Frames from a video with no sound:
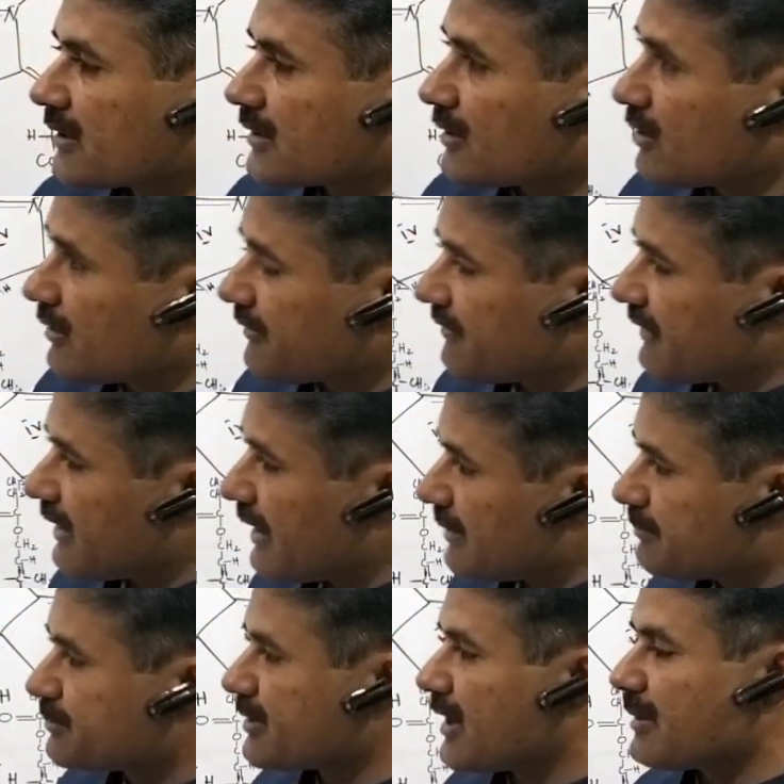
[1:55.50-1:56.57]
chlorophyll
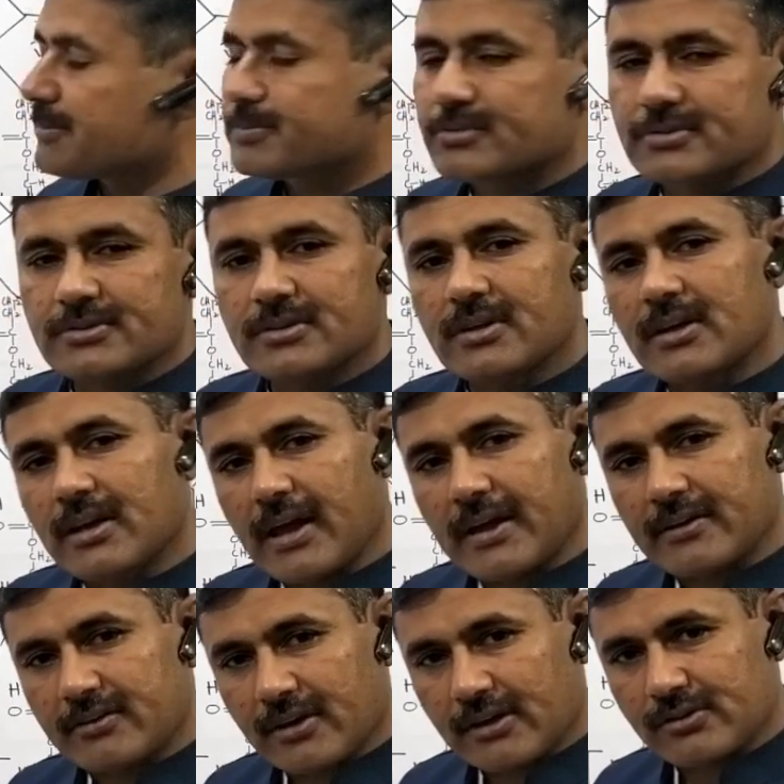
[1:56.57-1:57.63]
absorbs
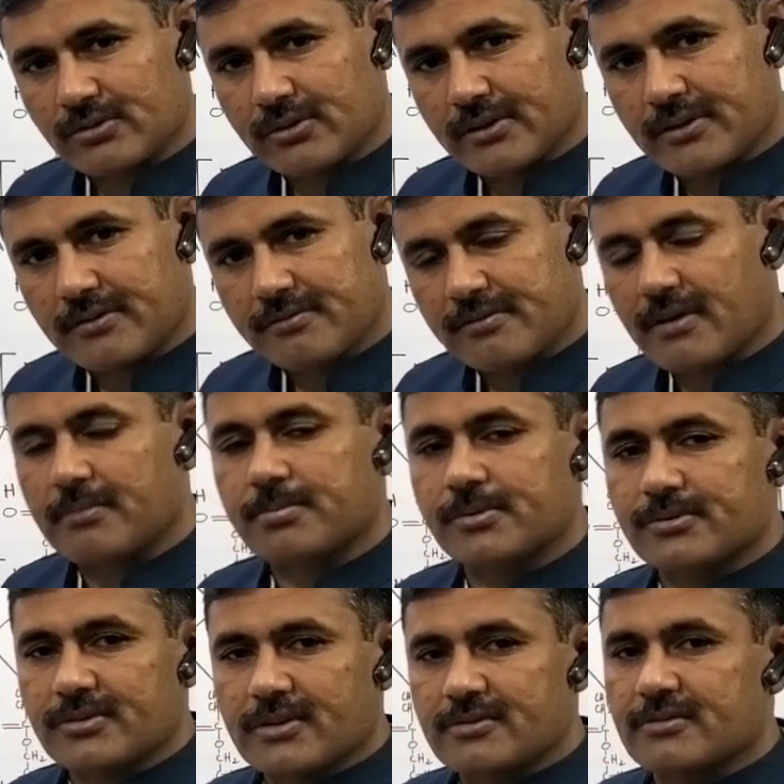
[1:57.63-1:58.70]
light actually for a
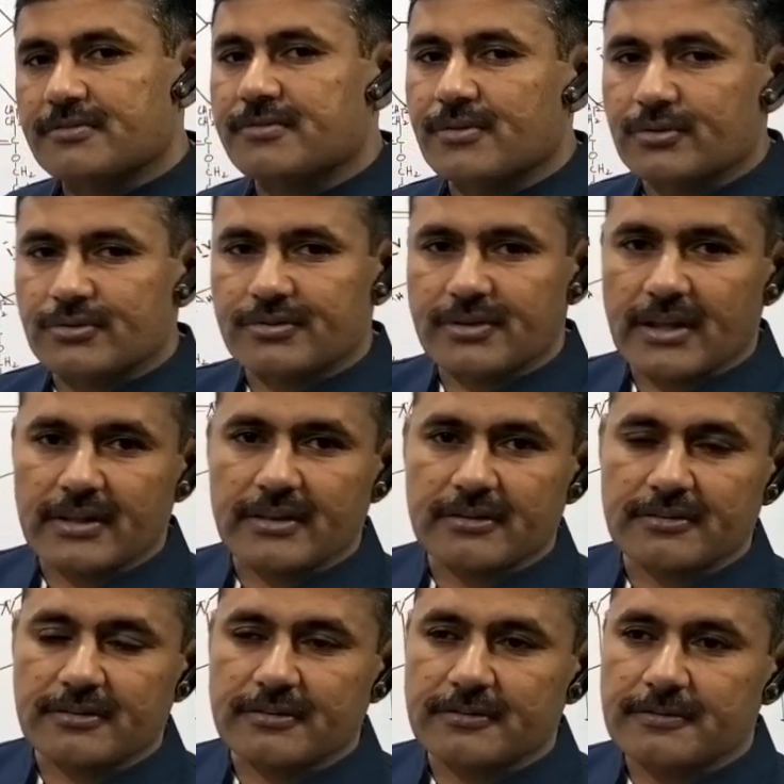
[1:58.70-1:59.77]
process of
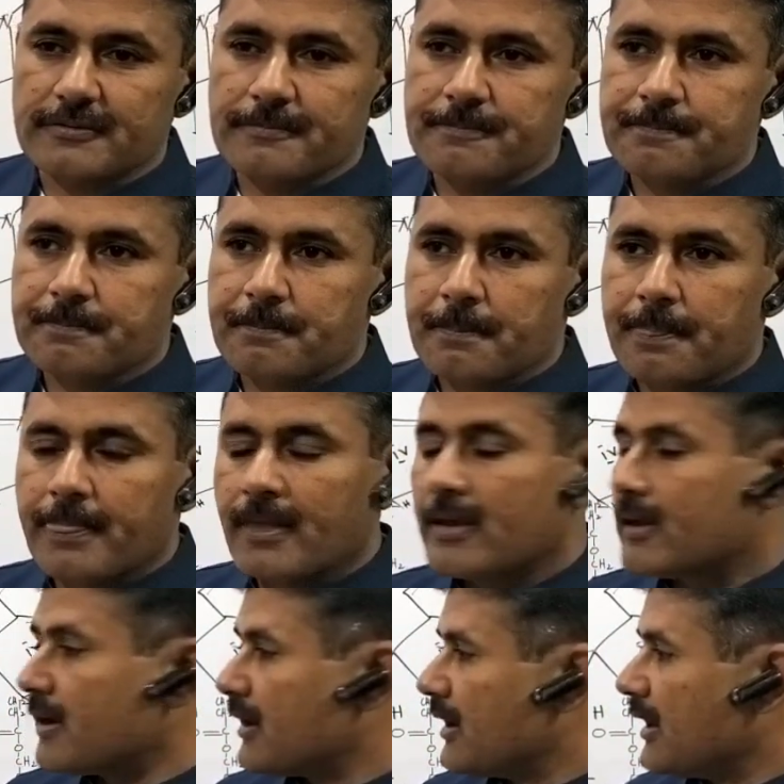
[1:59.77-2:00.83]
photosynthesis.
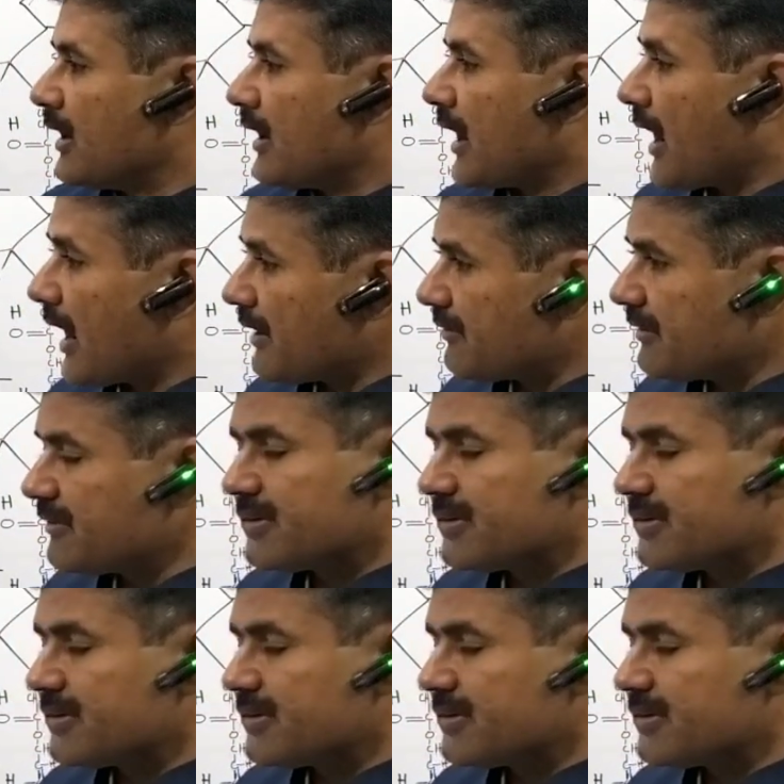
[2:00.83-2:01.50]
And when